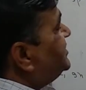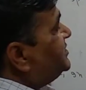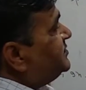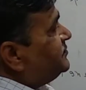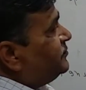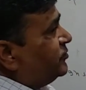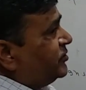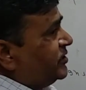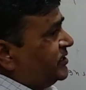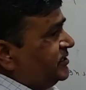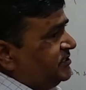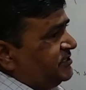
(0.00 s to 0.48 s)

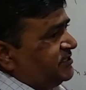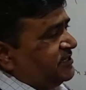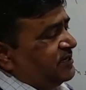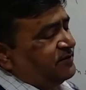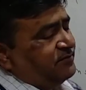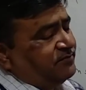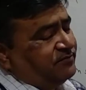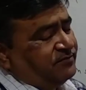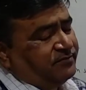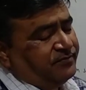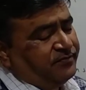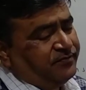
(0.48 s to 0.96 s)

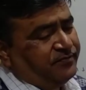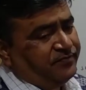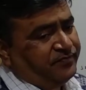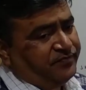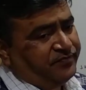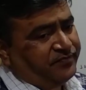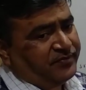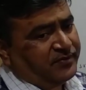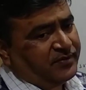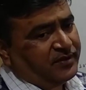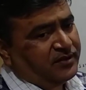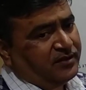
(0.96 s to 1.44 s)
sporangium,
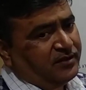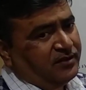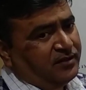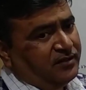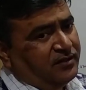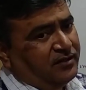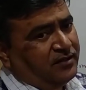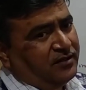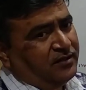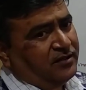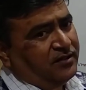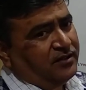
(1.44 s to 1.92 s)

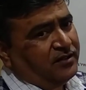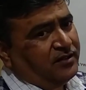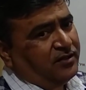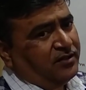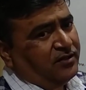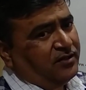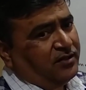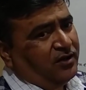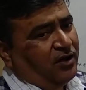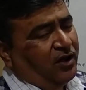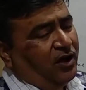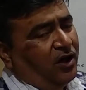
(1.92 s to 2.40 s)

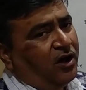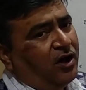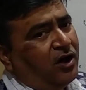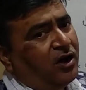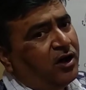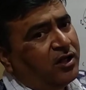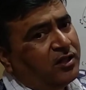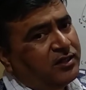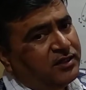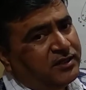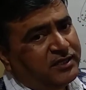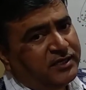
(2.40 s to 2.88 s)

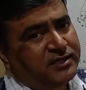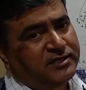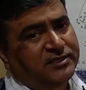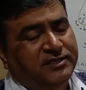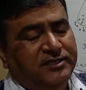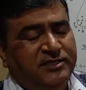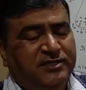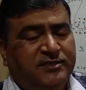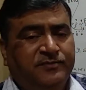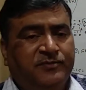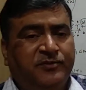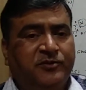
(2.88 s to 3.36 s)
all
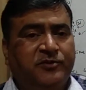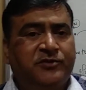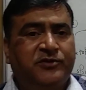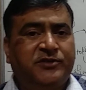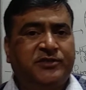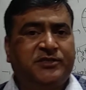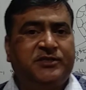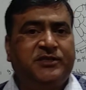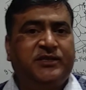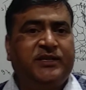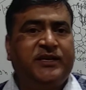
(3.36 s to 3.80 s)
these spores,